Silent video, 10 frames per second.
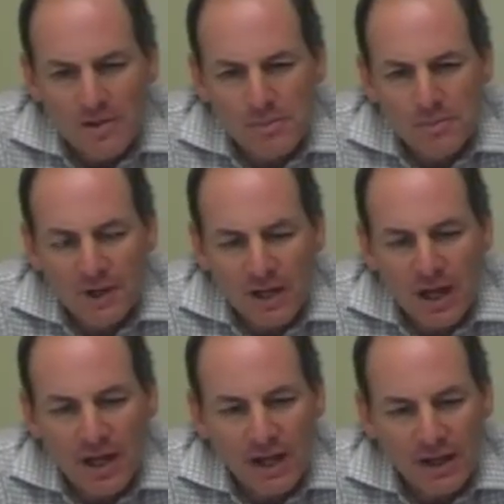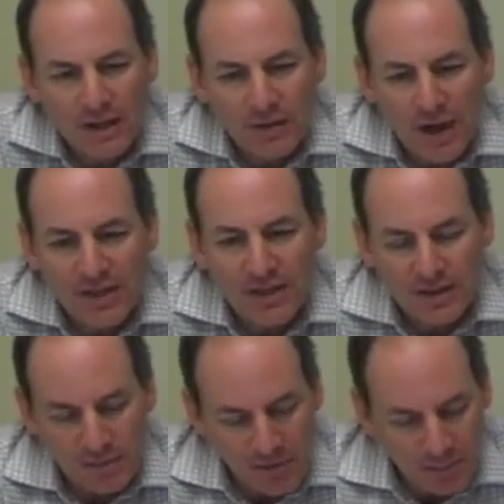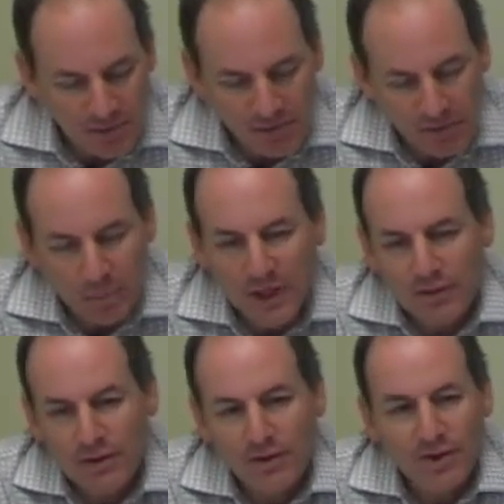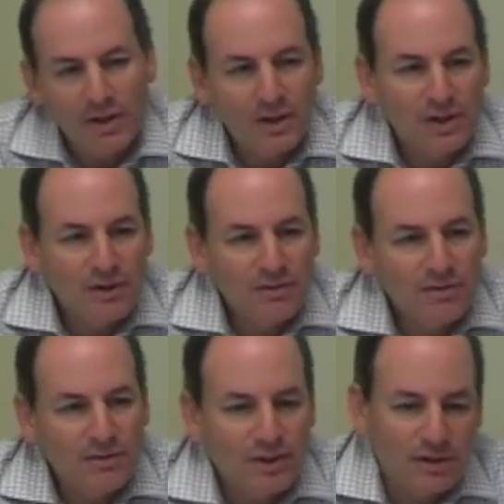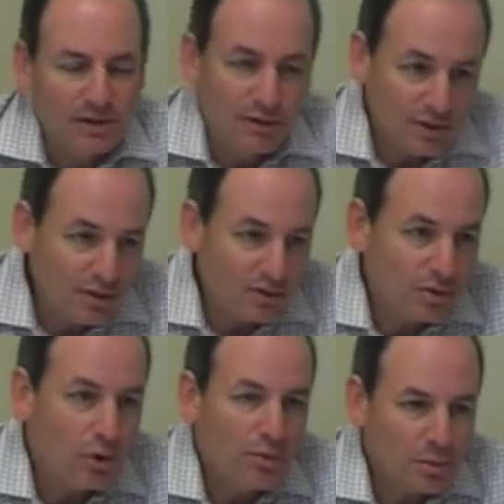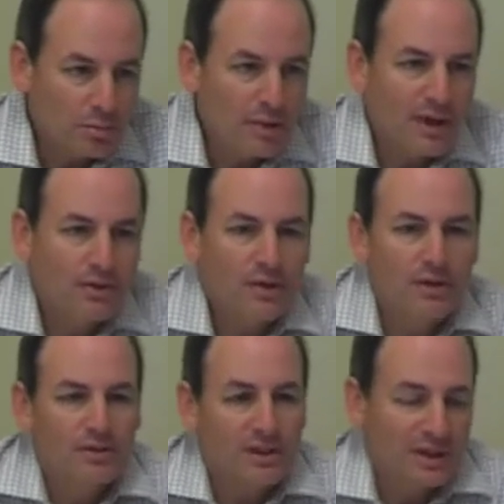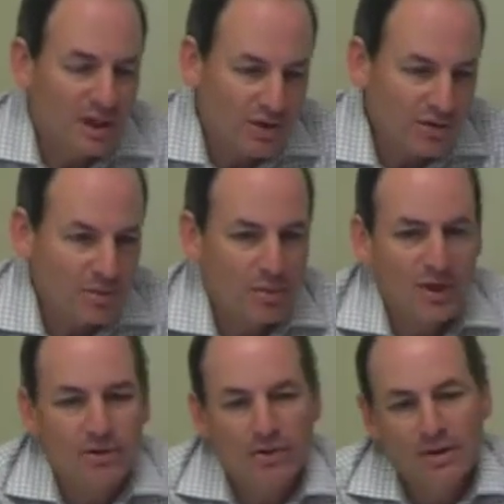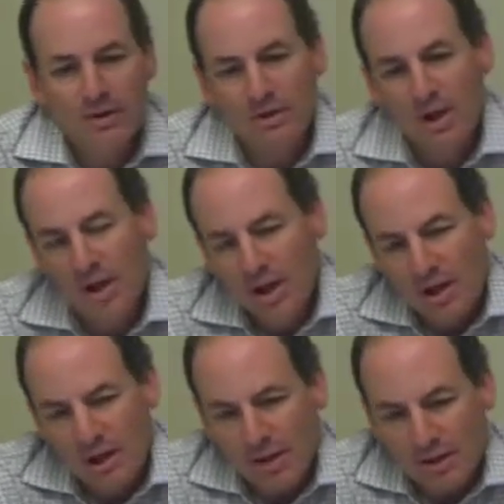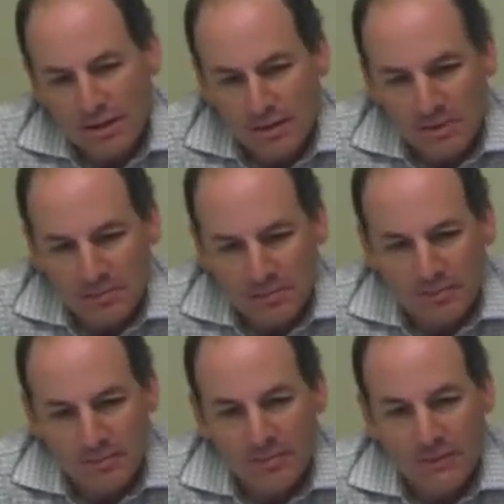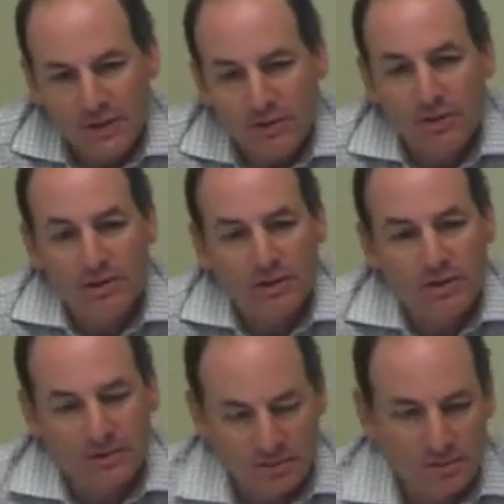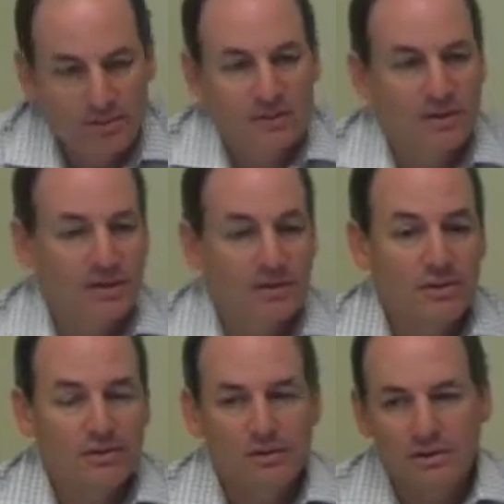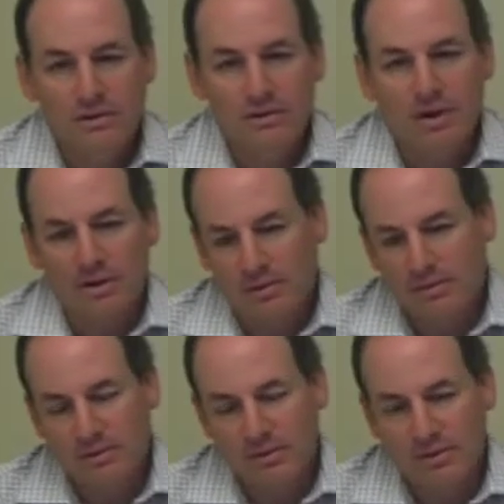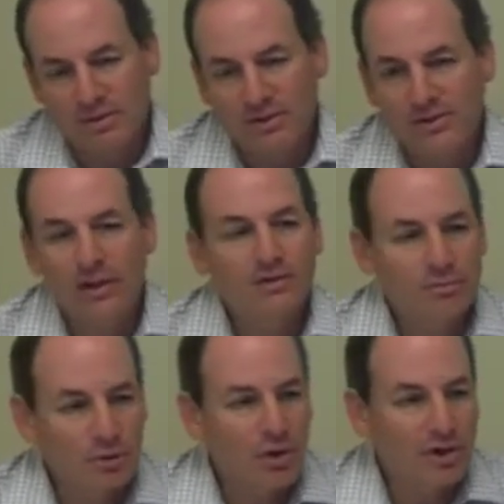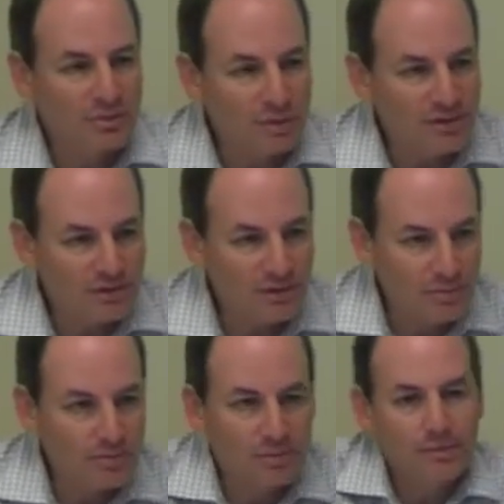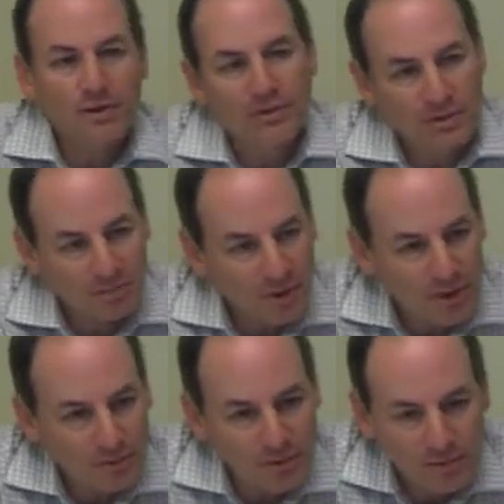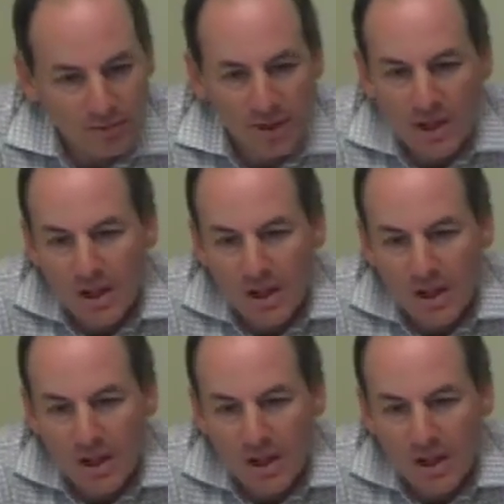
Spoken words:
But, you know, I think the business background I have, the legal corporate background, the accounting background, you know, self-employed business person background,